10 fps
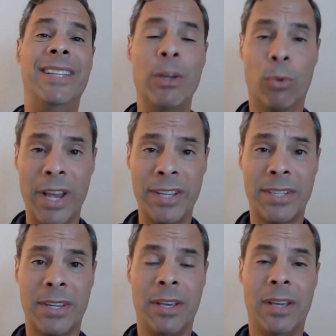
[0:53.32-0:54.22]

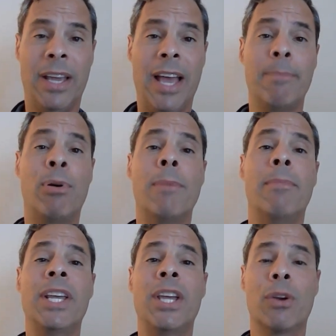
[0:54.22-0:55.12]
de-risk, and
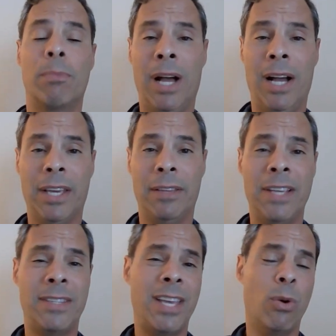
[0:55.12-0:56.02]
put money in your
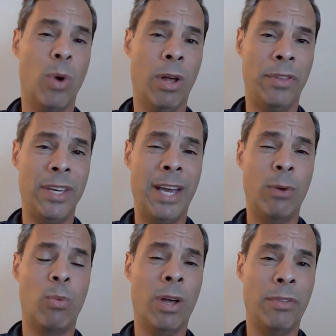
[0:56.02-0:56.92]
pocket. They say the wealthy
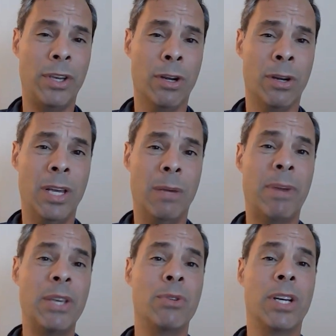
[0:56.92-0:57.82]
get wealthier
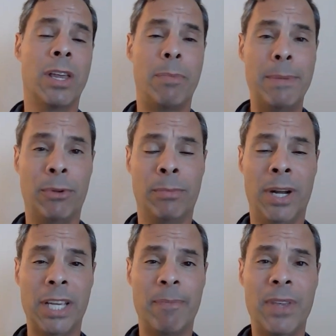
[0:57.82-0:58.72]
by using other people's
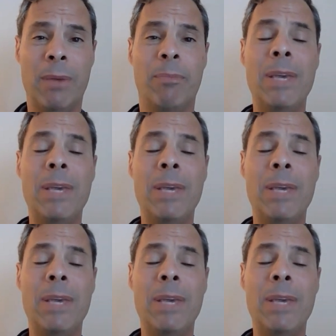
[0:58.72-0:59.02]
money.